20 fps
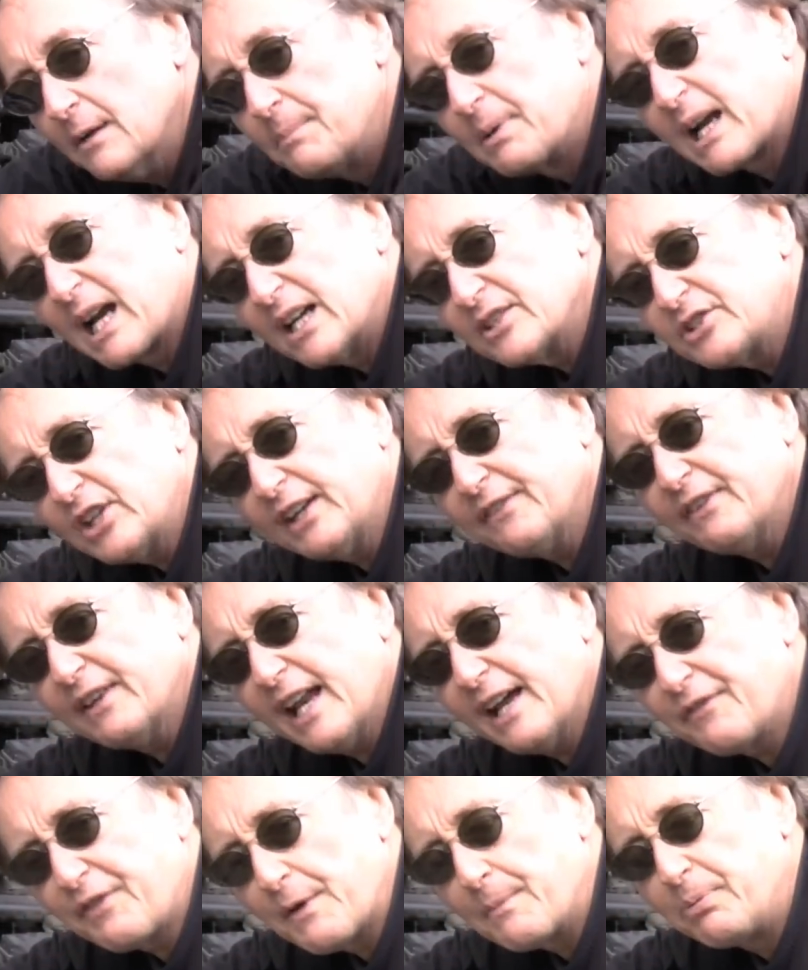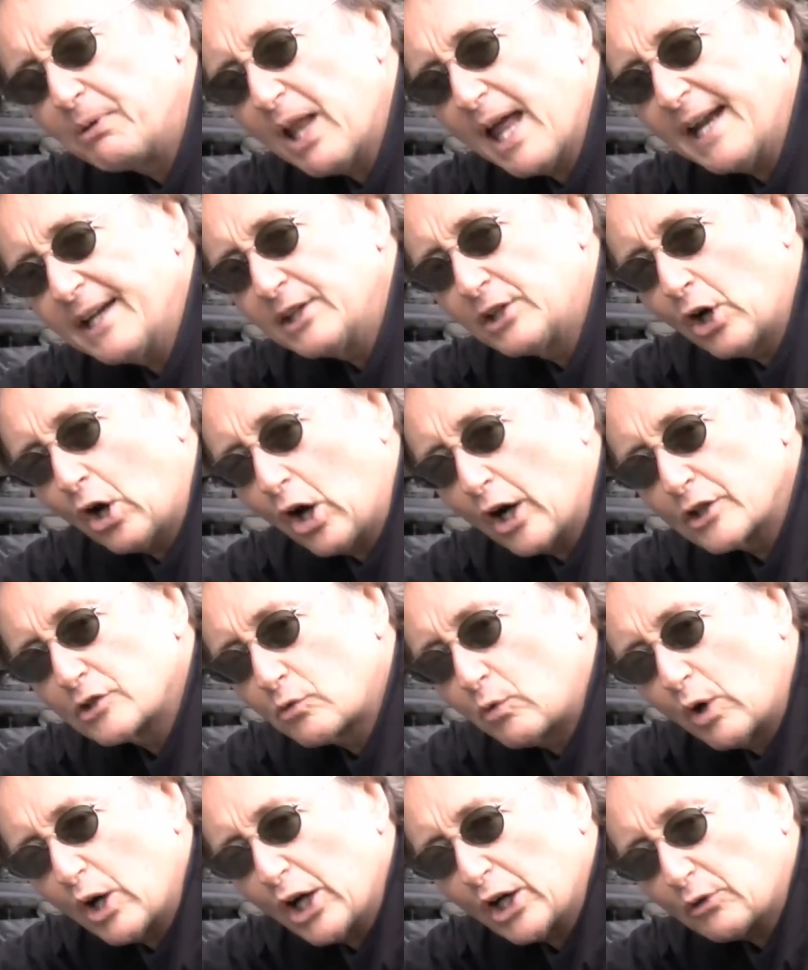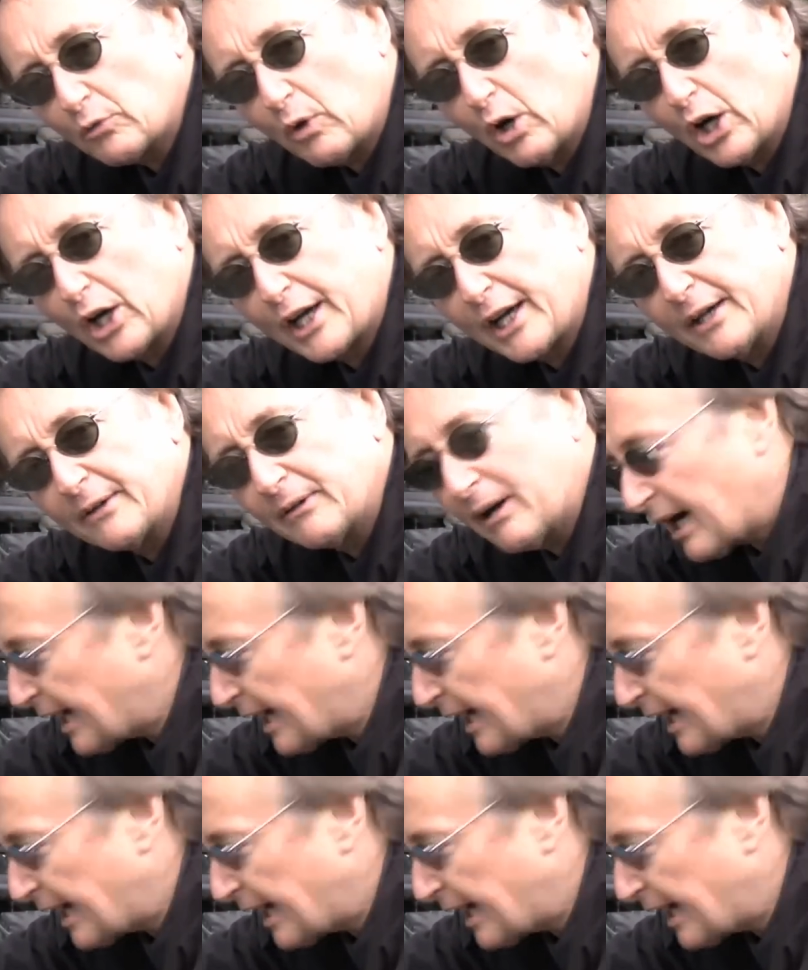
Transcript: Because even if the blend doors weren't working